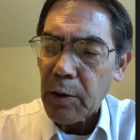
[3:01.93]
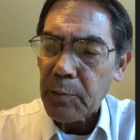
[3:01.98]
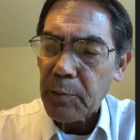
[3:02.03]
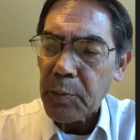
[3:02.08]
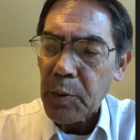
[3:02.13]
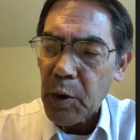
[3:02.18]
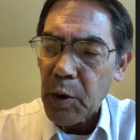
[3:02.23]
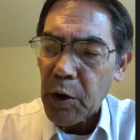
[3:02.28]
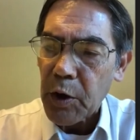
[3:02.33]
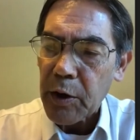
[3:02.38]

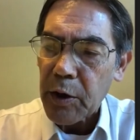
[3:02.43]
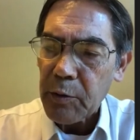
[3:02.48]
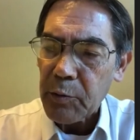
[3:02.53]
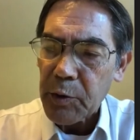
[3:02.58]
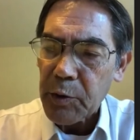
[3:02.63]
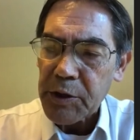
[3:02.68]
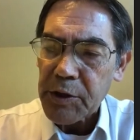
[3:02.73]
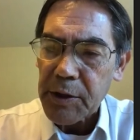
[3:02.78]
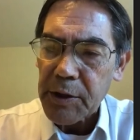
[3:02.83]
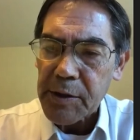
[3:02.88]
book,
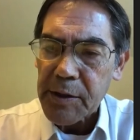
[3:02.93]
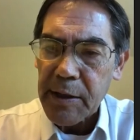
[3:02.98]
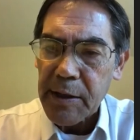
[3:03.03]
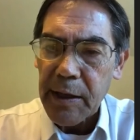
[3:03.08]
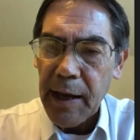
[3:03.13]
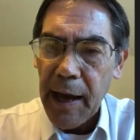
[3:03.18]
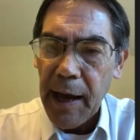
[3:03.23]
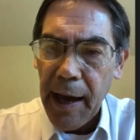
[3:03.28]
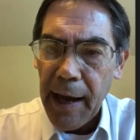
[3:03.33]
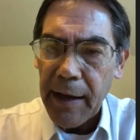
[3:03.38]
which is
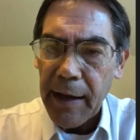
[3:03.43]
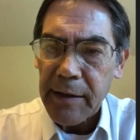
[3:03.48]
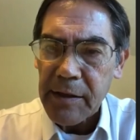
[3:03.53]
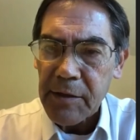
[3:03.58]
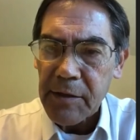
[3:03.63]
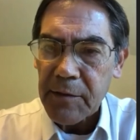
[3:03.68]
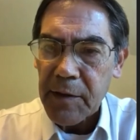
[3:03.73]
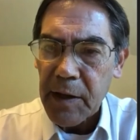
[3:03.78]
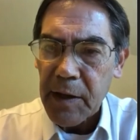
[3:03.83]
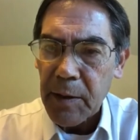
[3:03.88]
the Acts
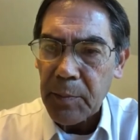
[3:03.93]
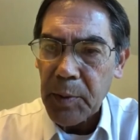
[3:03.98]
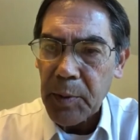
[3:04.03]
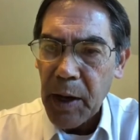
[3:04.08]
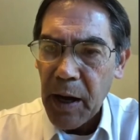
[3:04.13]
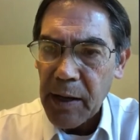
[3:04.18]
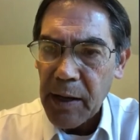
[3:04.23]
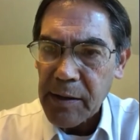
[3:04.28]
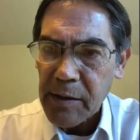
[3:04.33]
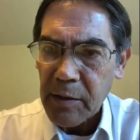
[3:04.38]
of the
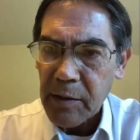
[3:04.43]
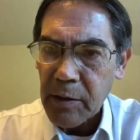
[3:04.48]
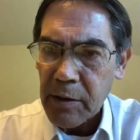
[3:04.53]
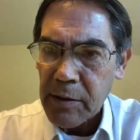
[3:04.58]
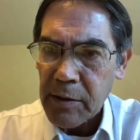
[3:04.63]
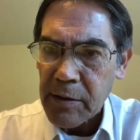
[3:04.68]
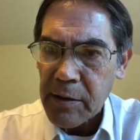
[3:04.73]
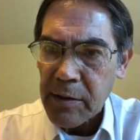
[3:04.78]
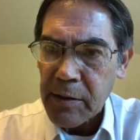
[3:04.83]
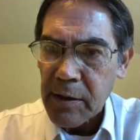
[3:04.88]

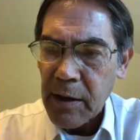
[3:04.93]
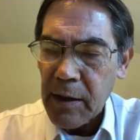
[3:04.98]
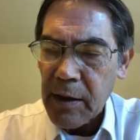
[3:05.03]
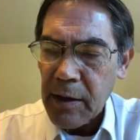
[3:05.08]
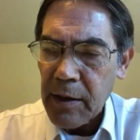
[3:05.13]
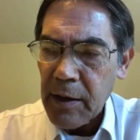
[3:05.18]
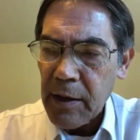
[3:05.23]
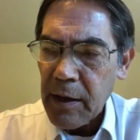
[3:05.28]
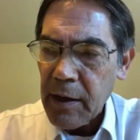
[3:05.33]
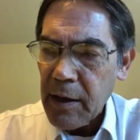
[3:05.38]
Apostles.
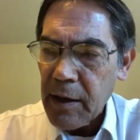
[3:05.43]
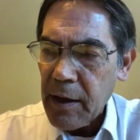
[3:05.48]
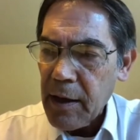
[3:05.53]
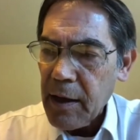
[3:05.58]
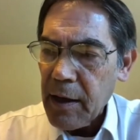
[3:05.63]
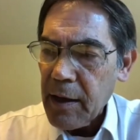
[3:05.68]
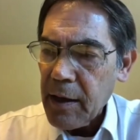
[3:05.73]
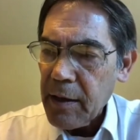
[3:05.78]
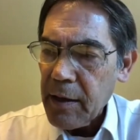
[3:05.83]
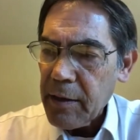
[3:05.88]

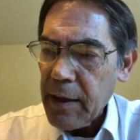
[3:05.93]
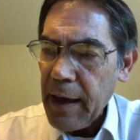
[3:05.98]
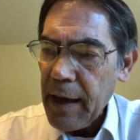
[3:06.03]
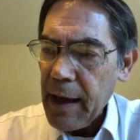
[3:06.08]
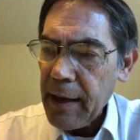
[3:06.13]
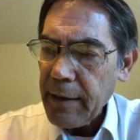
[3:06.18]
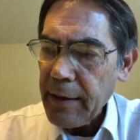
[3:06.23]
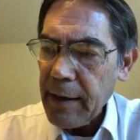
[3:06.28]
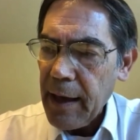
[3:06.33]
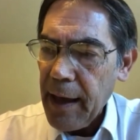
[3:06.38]

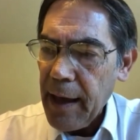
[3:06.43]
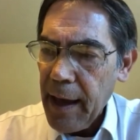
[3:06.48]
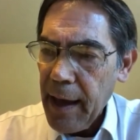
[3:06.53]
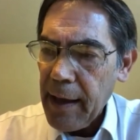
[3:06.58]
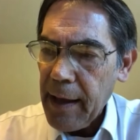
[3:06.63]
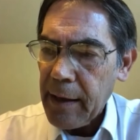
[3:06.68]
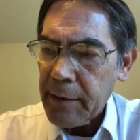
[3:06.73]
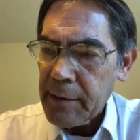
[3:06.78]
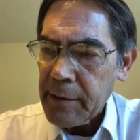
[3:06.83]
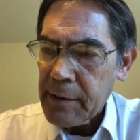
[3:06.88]
That
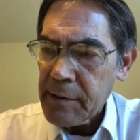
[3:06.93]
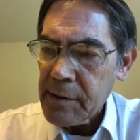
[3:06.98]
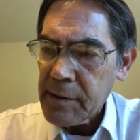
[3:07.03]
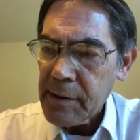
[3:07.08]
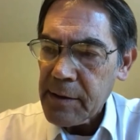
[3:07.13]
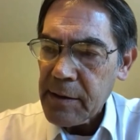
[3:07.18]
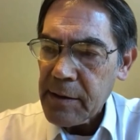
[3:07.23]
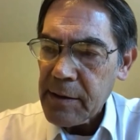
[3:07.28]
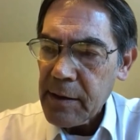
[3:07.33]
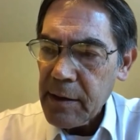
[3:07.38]

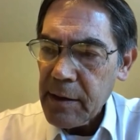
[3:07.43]
ends